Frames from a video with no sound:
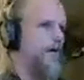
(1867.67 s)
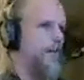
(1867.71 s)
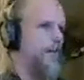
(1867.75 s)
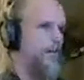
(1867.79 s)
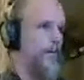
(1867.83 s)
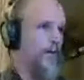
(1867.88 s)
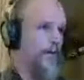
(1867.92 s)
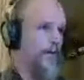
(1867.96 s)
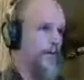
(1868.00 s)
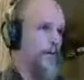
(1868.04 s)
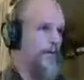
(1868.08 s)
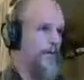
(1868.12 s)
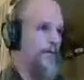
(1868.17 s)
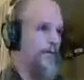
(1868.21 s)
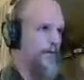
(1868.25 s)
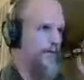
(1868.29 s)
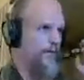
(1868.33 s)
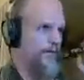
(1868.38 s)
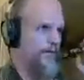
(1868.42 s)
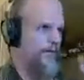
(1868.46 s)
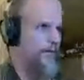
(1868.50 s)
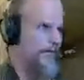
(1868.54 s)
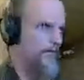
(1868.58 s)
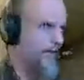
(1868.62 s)

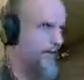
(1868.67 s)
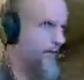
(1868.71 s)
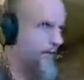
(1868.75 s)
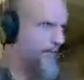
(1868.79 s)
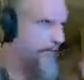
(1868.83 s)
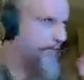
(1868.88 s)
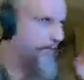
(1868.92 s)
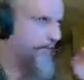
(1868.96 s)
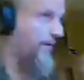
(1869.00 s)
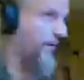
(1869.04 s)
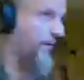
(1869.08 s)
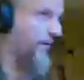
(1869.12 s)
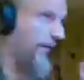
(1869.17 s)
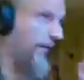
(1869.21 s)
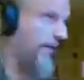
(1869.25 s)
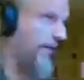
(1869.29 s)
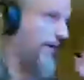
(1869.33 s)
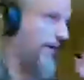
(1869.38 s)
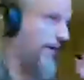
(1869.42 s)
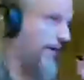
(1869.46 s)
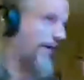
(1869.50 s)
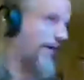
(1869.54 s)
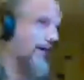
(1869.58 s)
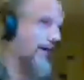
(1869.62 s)
always keep
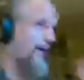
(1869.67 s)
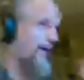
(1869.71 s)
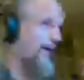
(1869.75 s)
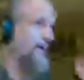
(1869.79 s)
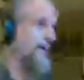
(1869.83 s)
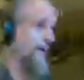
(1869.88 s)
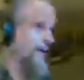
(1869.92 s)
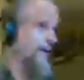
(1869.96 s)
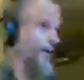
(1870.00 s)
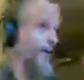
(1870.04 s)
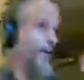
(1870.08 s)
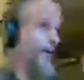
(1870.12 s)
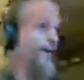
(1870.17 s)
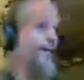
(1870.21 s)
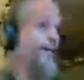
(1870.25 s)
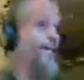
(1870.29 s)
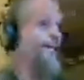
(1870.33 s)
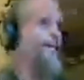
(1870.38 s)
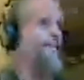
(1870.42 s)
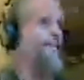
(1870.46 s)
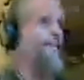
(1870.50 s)
that in mind.